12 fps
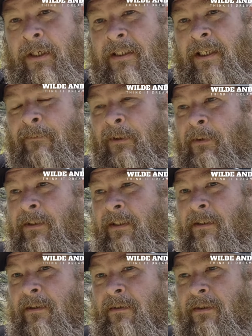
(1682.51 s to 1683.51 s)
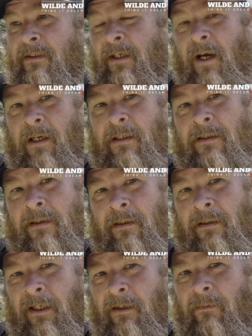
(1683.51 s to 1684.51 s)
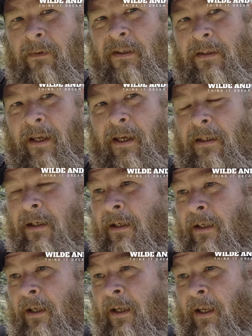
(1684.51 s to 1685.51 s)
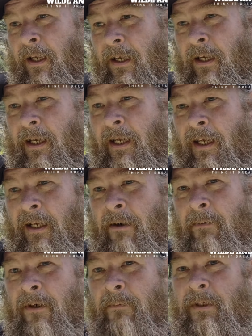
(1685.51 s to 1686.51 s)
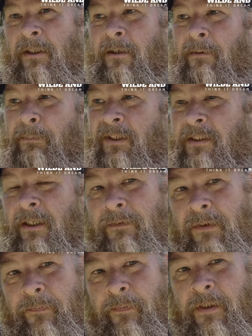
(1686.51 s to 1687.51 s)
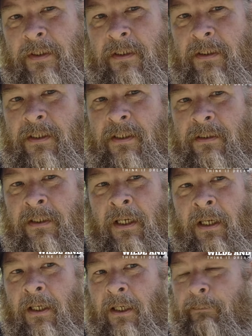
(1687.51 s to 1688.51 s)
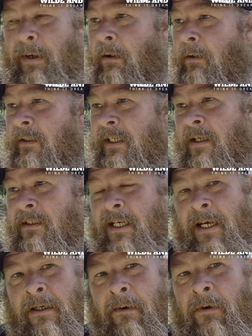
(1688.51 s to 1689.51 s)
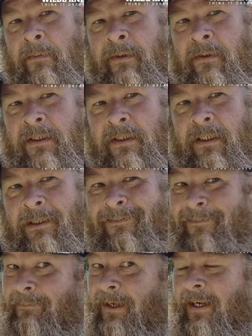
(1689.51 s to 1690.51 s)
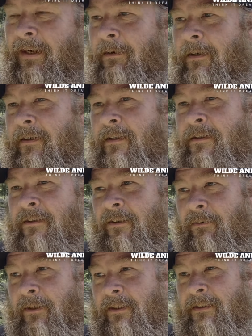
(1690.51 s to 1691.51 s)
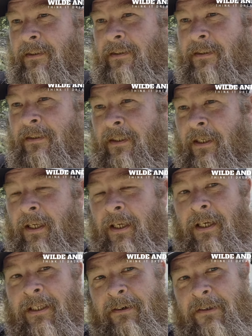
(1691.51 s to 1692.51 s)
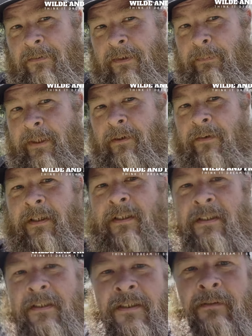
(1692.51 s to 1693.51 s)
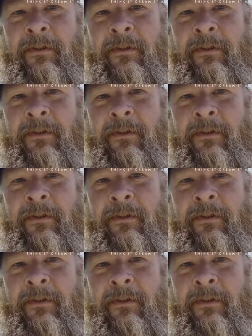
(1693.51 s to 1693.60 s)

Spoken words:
tell me what to do sucks, and I don't want that. And I want to be able to be self-sufficient, and power goes out in town, I want to be able to say, my air conditioner runs. Now is one of the bigger things is